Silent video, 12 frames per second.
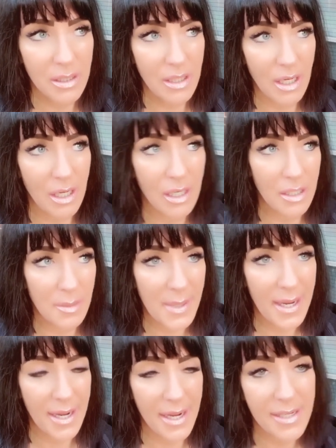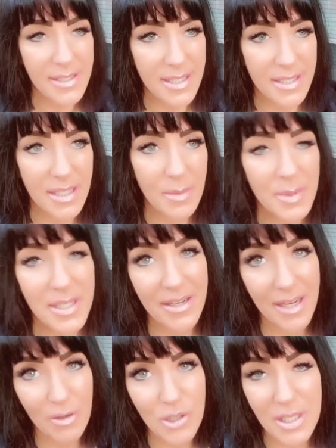carb hacks and tips, and
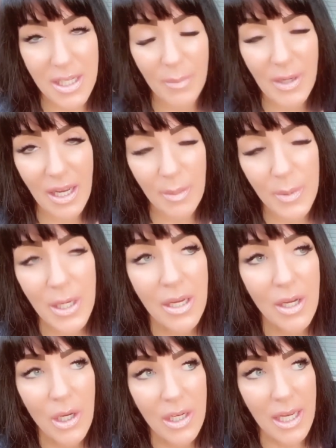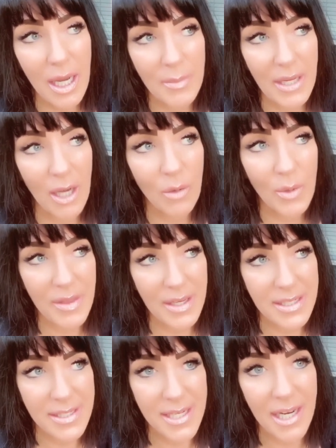now she's coming up, coming out with a
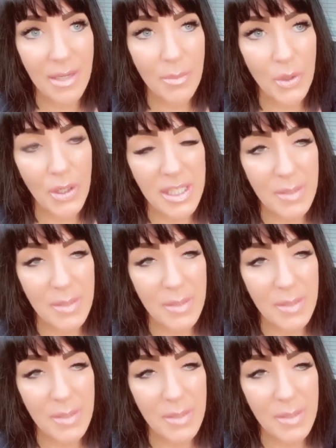second book.